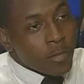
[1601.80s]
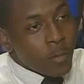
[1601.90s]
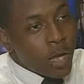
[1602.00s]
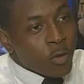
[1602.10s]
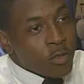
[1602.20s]

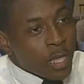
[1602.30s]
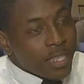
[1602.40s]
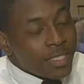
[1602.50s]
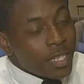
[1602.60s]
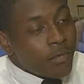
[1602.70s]
when I was
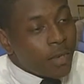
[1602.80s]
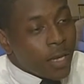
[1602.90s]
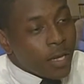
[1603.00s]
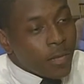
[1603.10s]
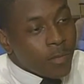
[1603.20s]
like 7 or
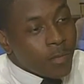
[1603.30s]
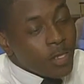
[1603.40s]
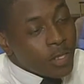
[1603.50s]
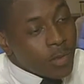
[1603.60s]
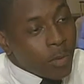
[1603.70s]
8
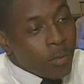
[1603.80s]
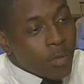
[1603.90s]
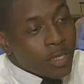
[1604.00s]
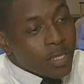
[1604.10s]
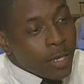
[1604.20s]
because of my
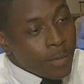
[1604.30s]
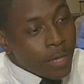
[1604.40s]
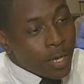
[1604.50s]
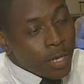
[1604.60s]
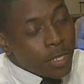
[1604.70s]
brothers. They
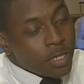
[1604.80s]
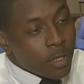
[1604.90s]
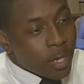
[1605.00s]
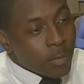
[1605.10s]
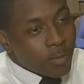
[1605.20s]
played, so
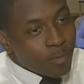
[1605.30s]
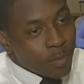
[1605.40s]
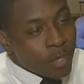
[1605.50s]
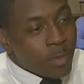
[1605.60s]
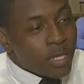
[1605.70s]
they
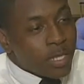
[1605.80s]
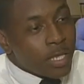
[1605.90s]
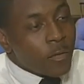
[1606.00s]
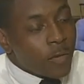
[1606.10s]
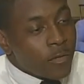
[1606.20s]
pretty much
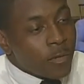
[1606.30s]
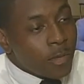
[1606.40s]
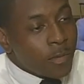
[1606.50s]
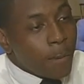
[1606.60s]
led the way for me.